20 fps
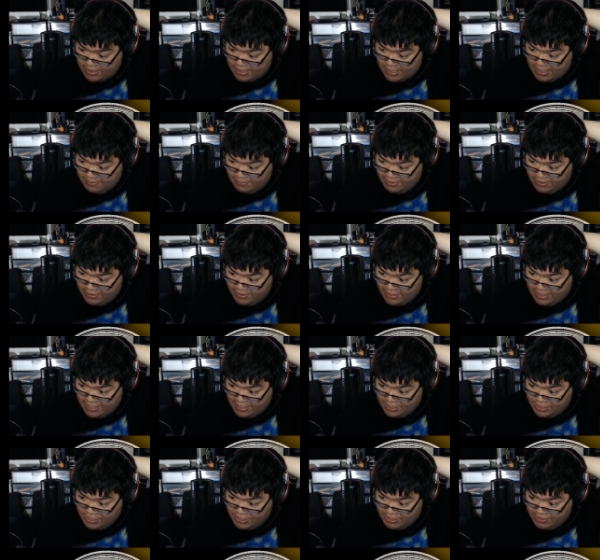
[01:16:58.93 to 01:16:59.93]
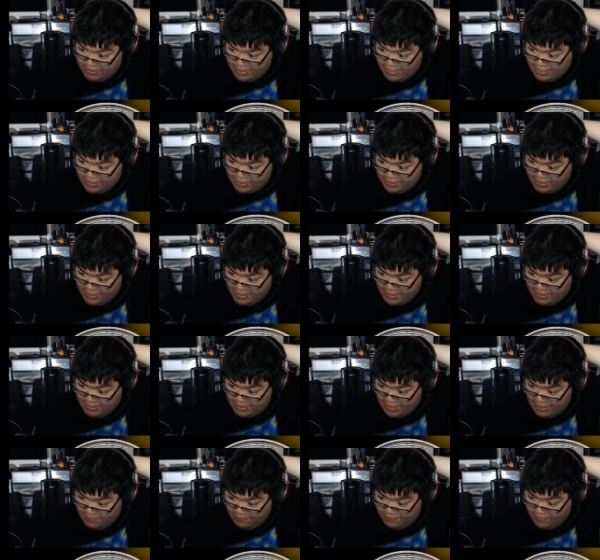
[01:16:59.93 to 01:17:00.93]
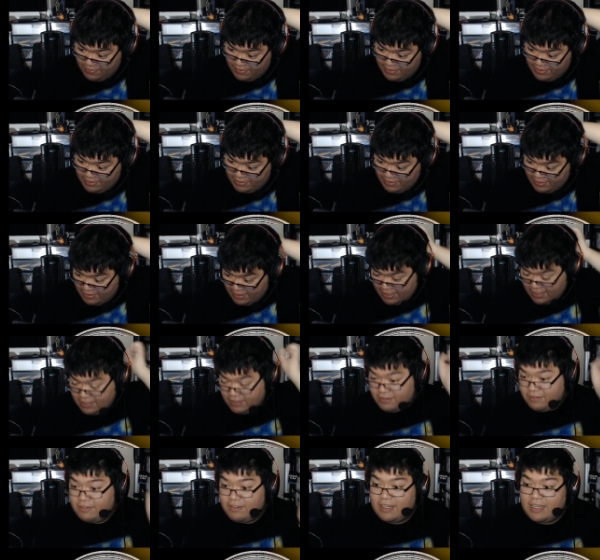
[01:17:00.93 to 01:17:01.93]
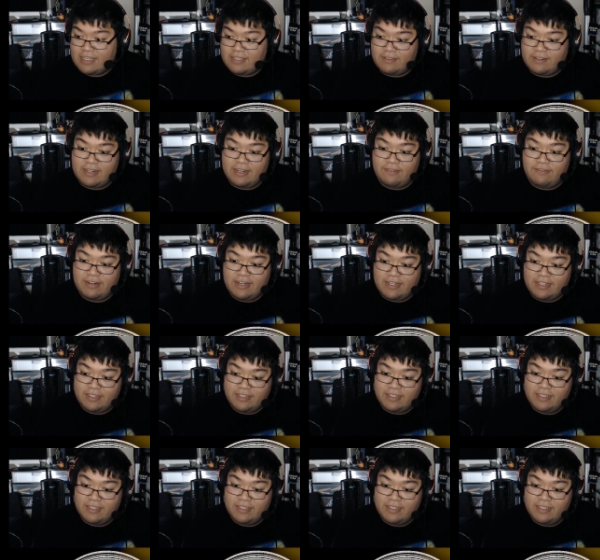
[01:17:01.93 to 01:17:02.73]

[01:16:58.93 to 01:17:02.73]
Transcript: I am going to go ahead and shield actually. Uh, I guess I didn't mean to.